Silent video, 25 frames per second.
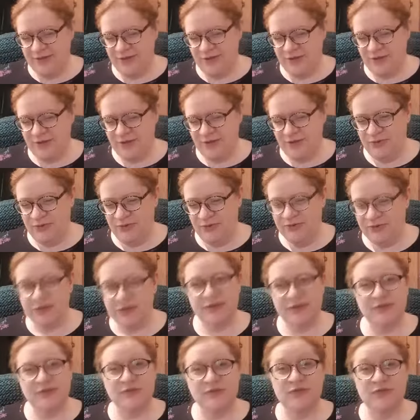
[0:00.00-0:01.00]
who
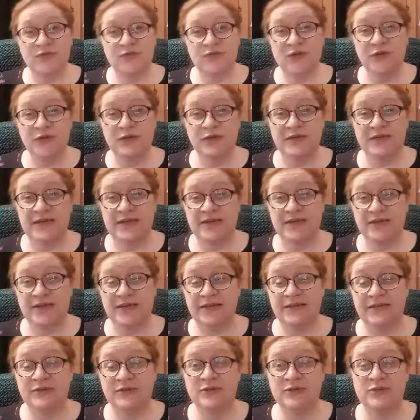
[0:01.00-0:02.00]
turns
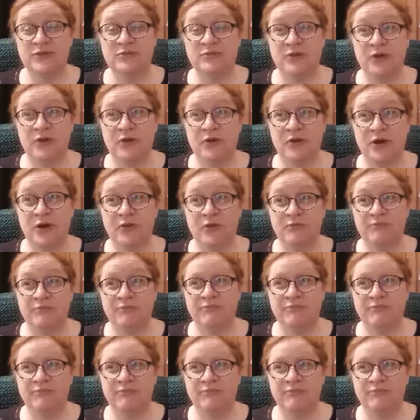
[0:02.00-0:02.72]
14 tomorrow.